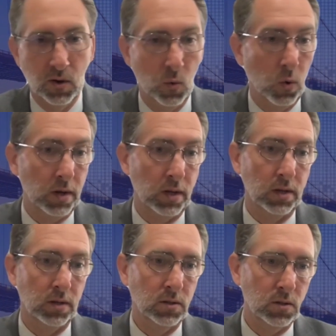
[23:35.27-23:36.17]
What
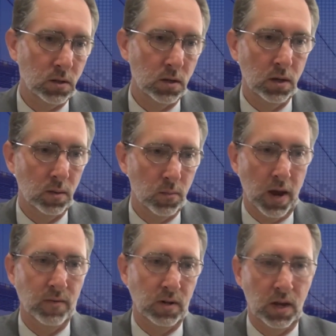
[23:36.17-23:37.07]
is
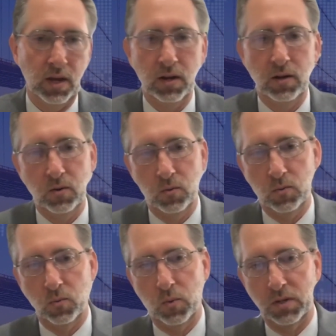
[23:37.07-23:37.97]
private data?
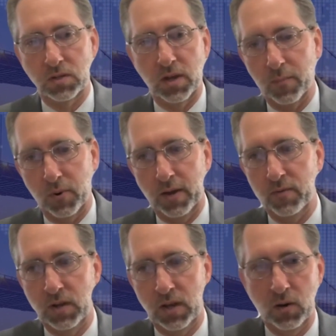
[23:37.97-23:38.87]
What is not
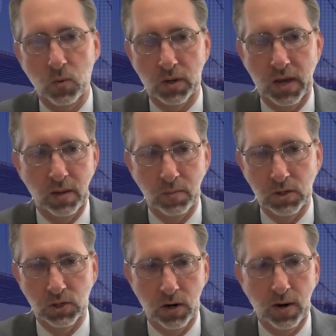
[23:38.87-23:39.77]
private data? What can be
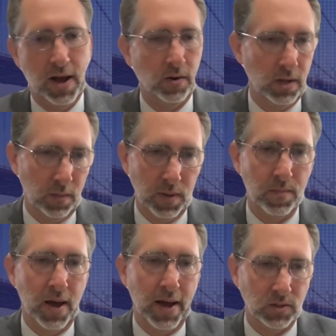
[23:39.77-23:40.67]
shared? How can it be
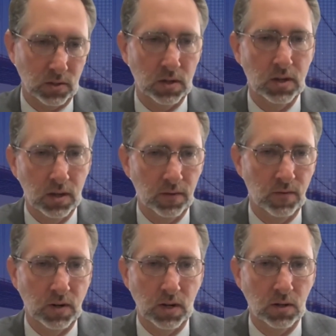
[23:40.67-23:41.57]
masked if
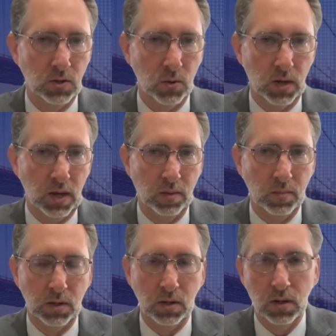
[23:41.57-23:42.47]
needed so it can
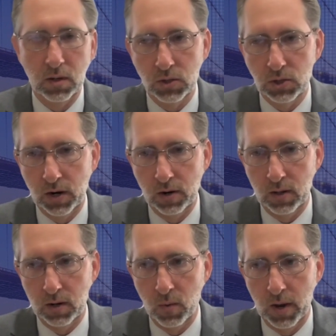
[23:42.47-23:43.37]
be shared
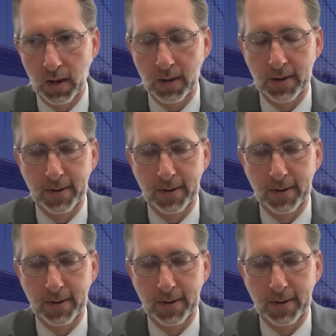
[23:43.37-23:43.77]
in a way?